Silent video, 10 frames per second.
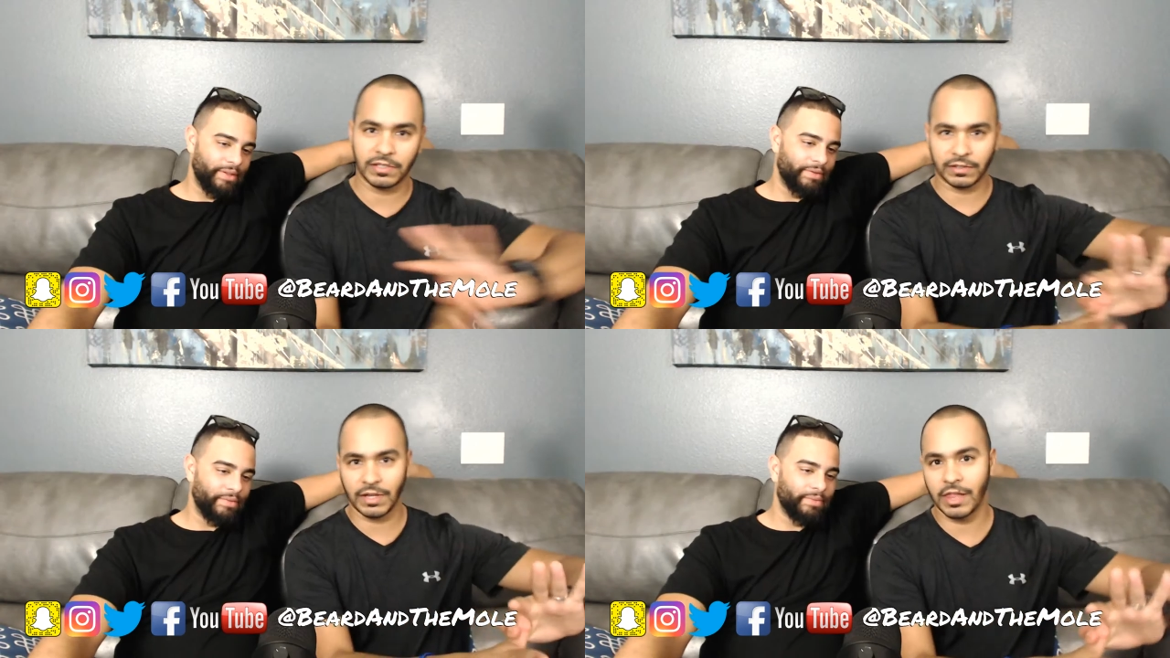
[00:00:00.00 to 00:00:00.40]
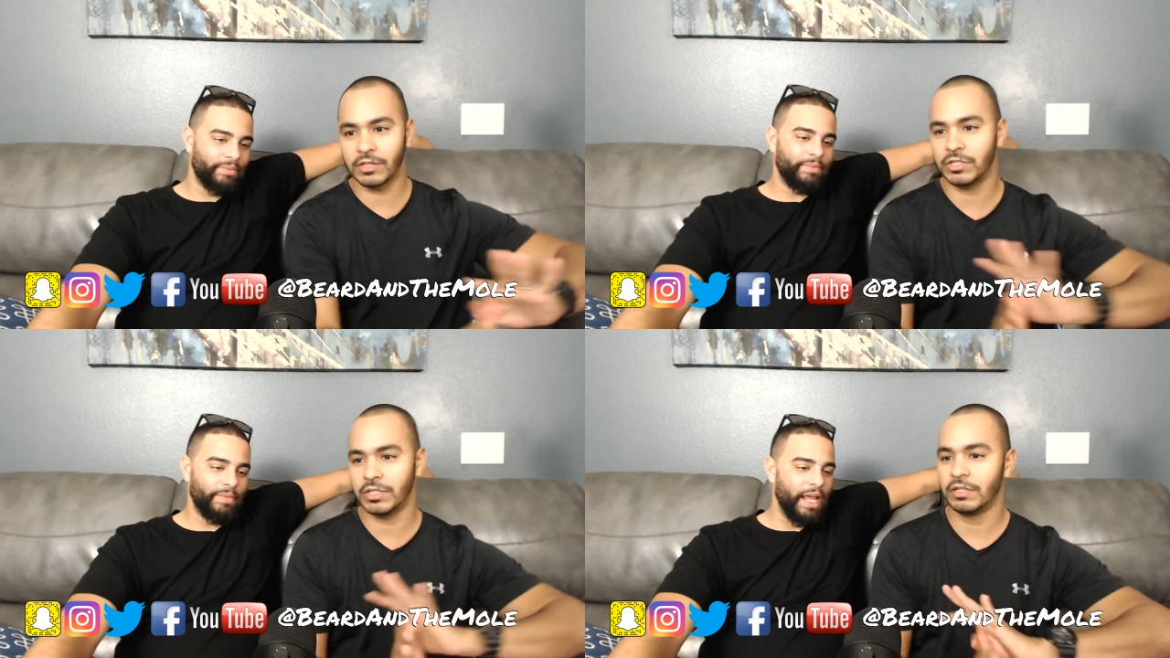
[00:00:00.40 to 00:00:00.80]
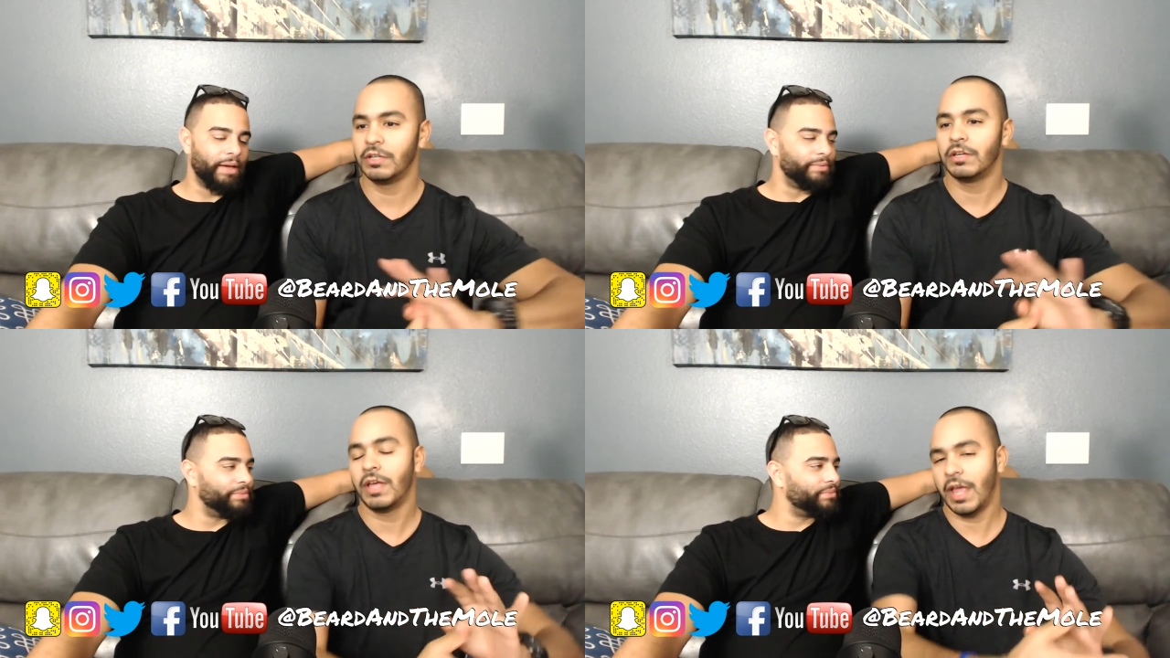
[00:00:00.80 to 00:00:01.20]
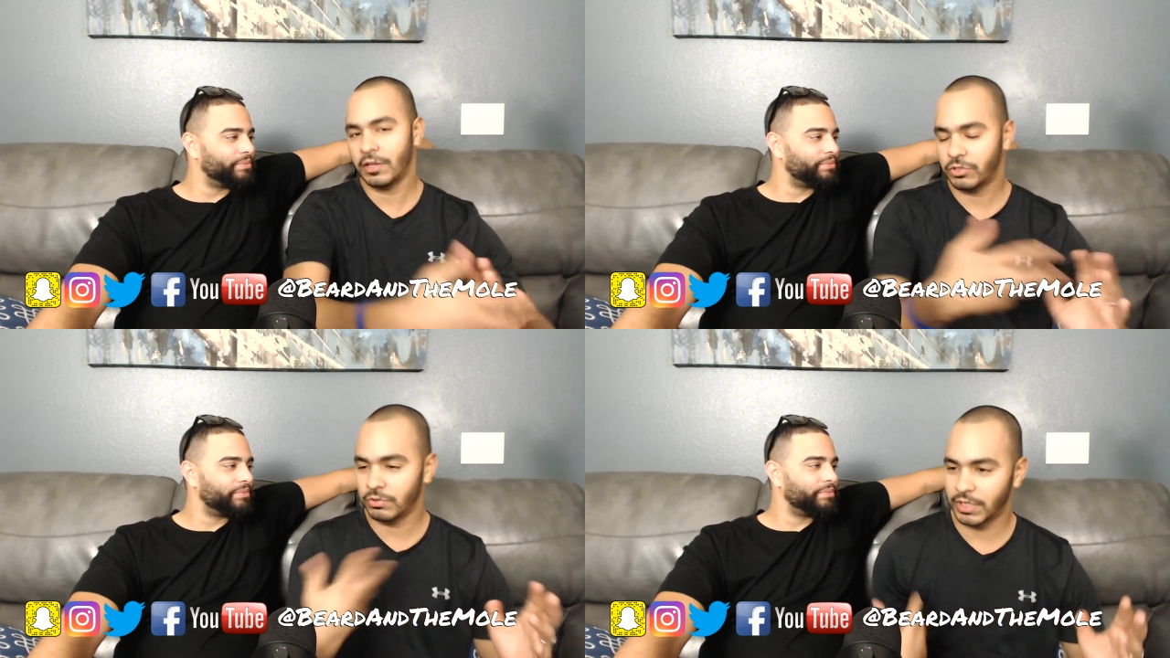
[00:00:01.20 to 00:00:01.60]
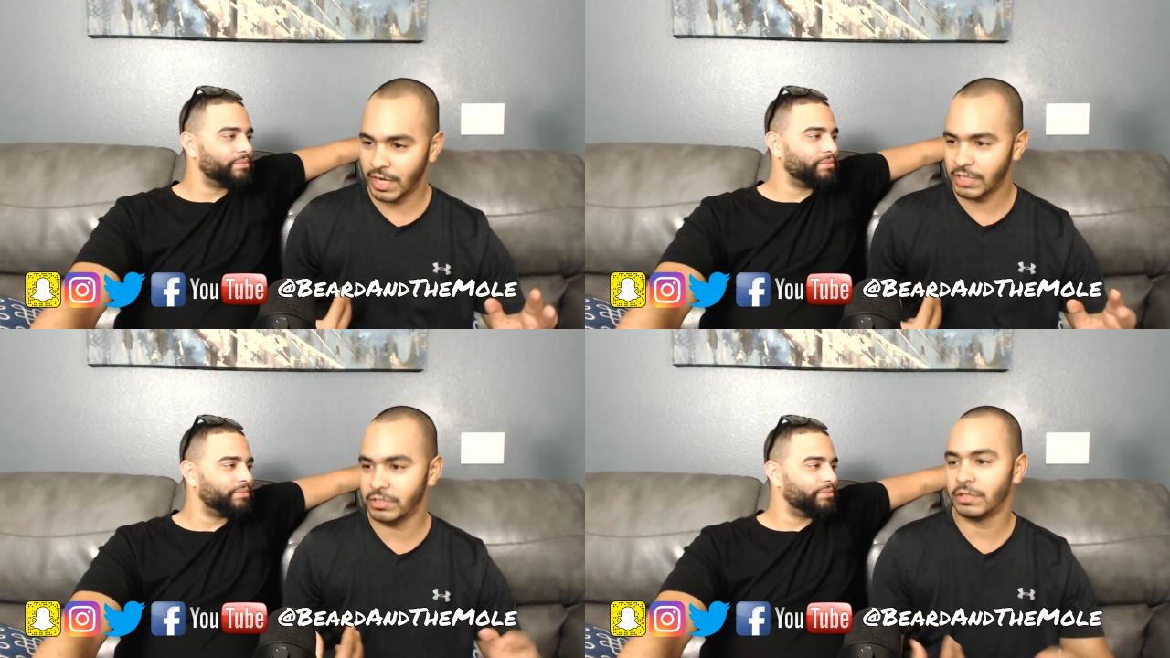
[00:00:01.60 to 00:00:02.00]
Speaker 1: technology. Yeah. And to
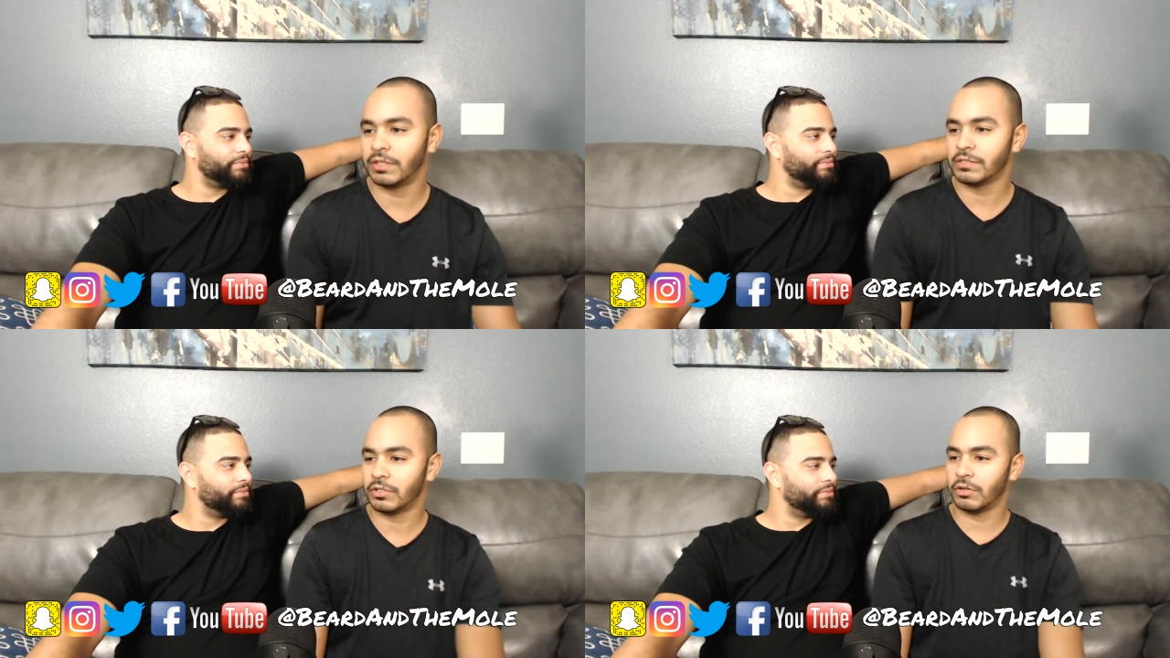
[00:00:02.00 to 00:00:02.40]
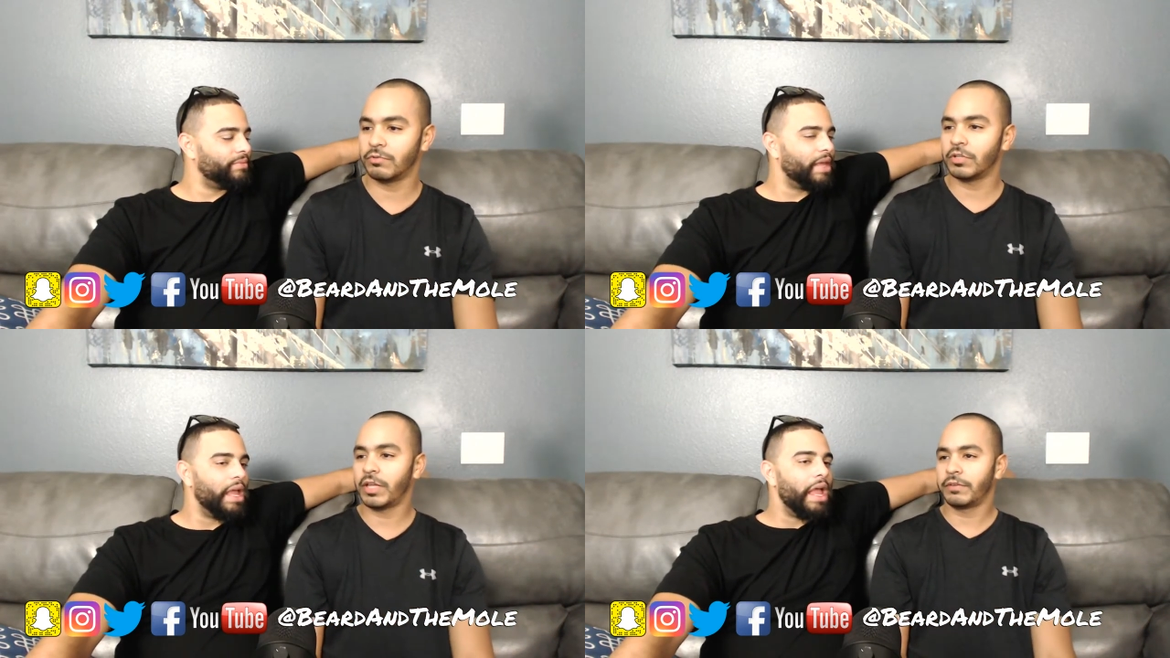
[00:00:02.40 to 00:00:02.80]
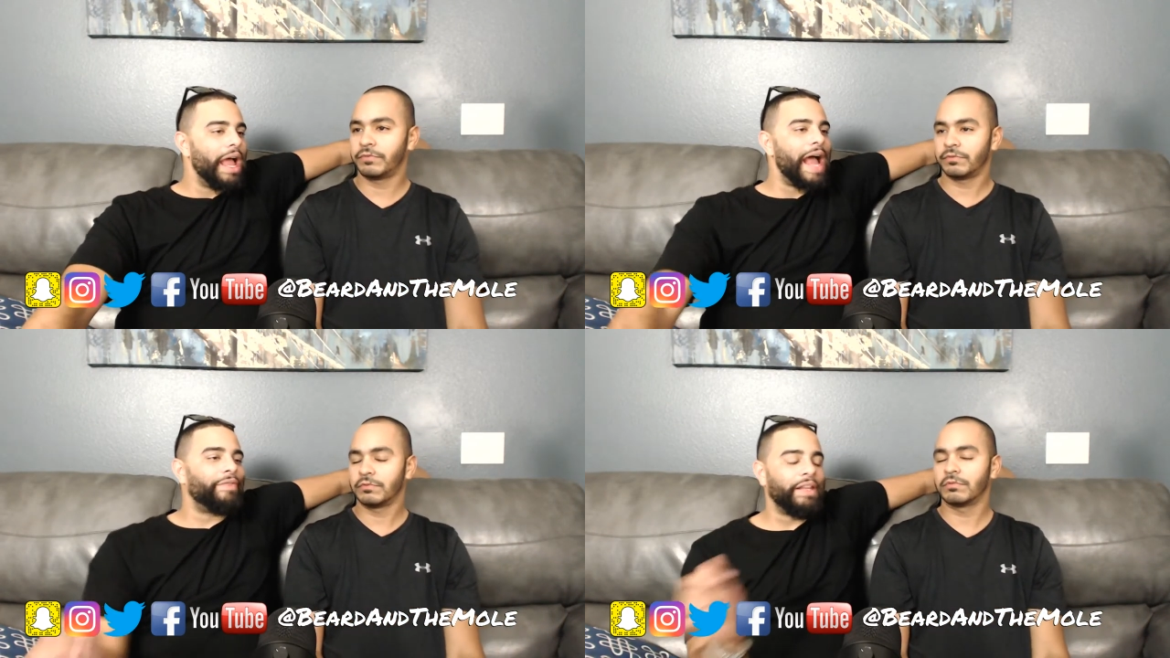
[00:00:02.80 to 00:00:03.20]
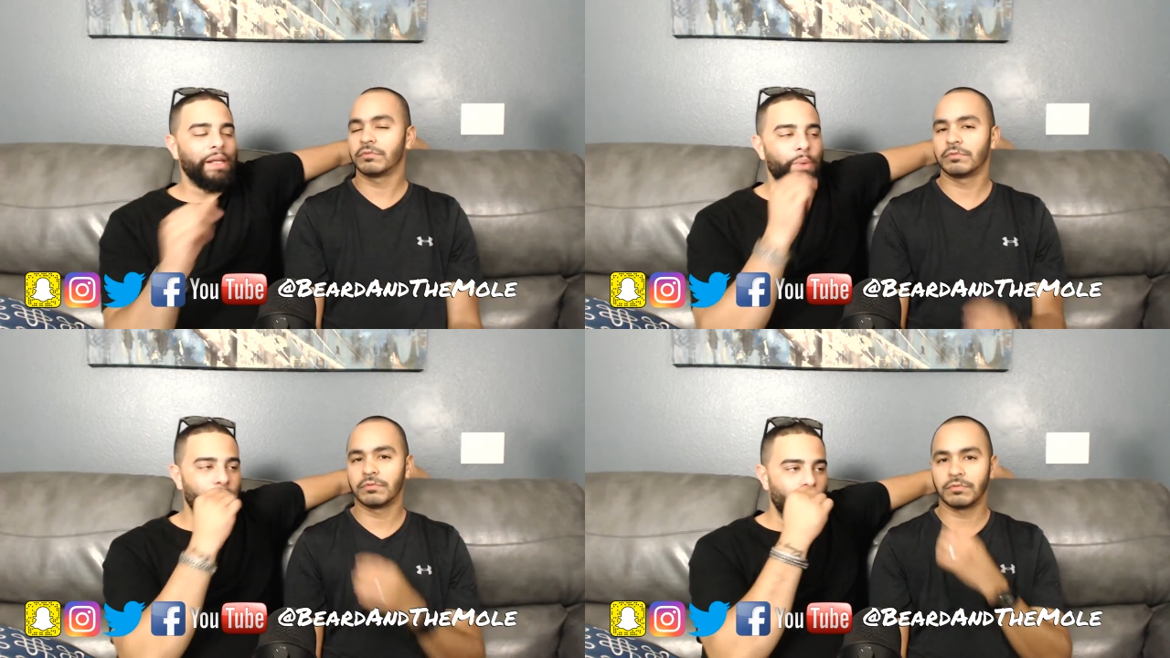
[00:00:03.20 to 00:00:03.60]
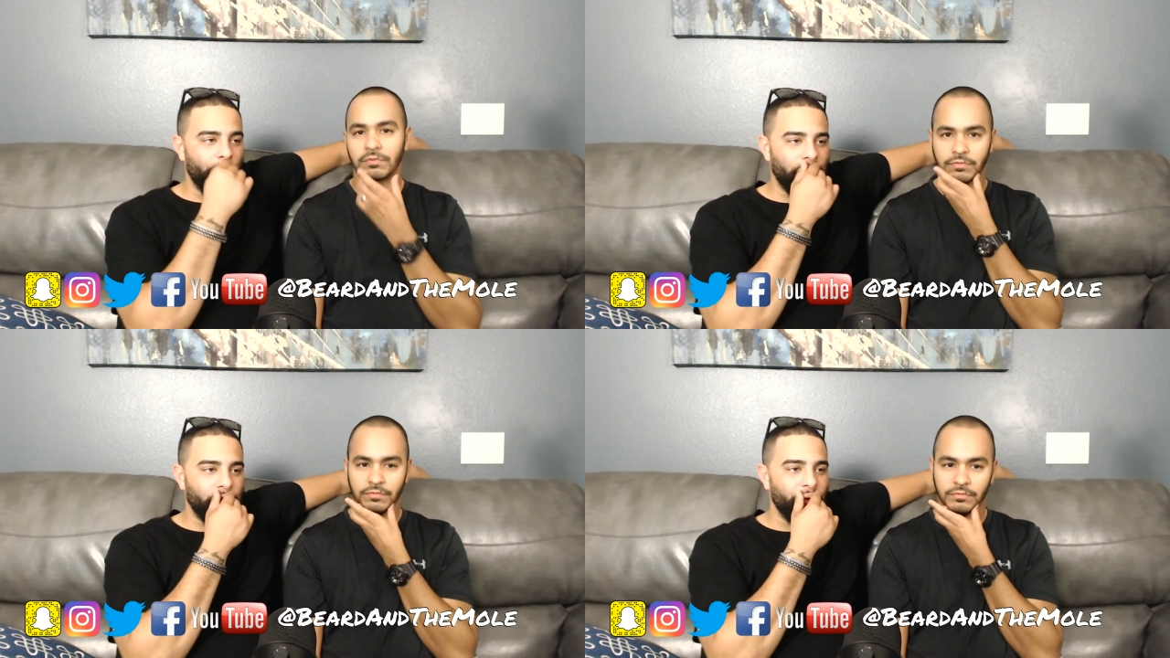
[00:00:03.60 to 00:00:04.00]
engage in the things that are real life. I think that we, we
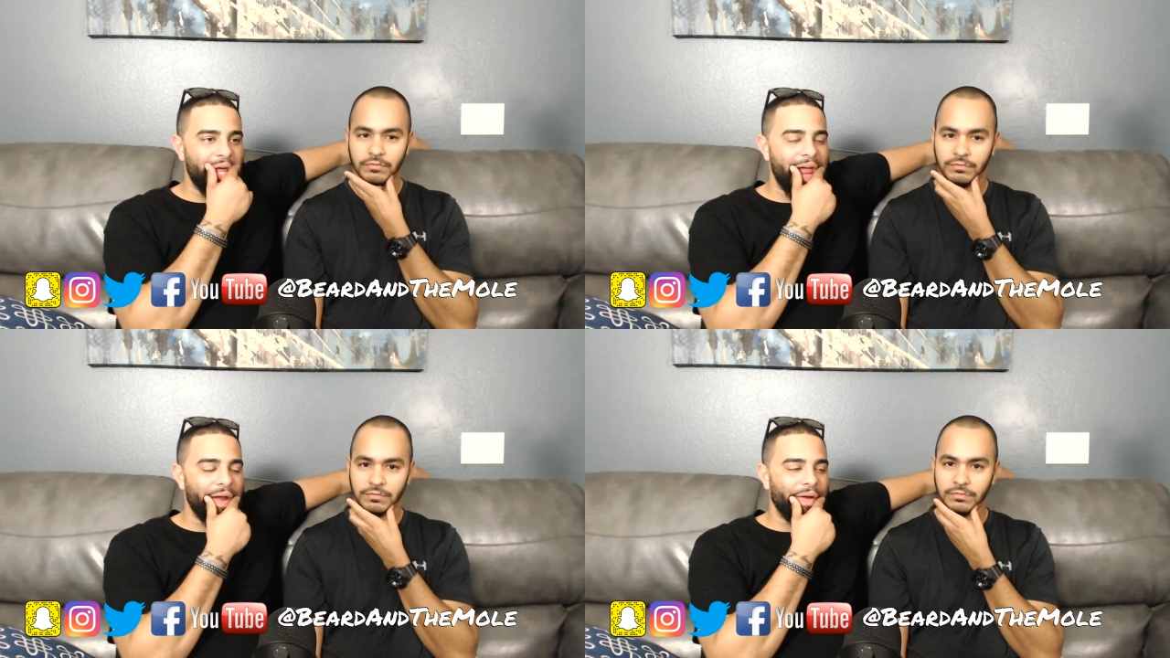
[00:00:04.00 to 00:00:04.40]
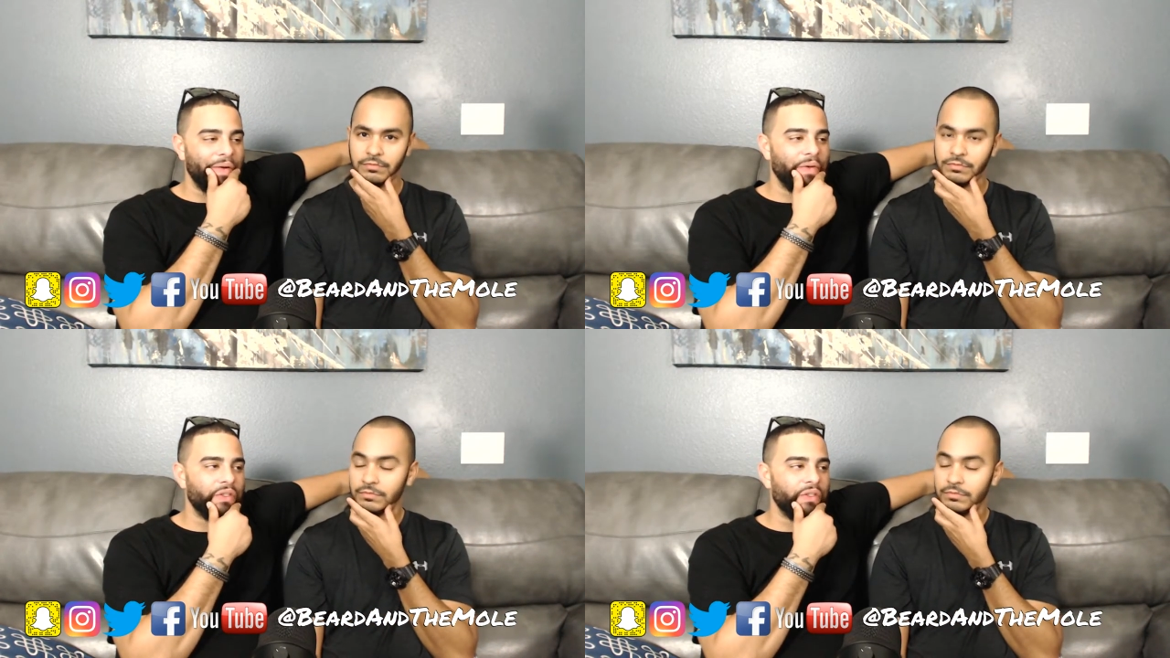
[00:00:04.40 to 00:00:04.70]
do that